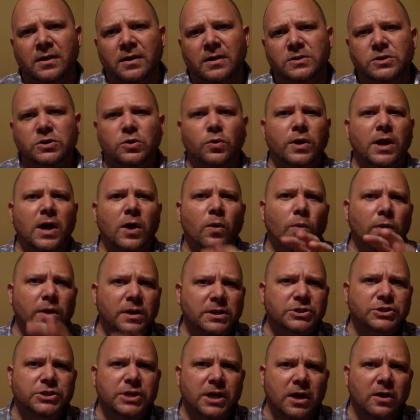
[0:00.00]
And so what I
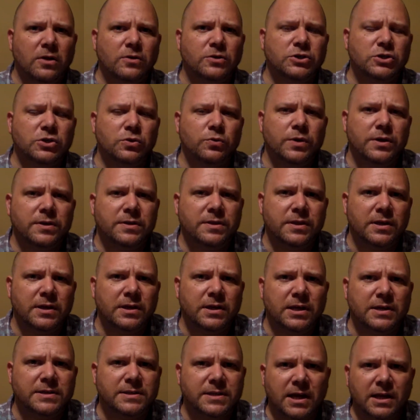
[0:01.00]
want to challenge you with
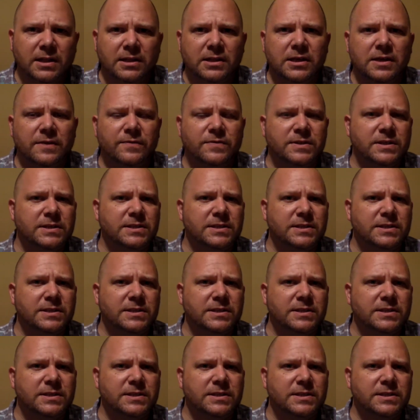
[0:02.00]
as I leave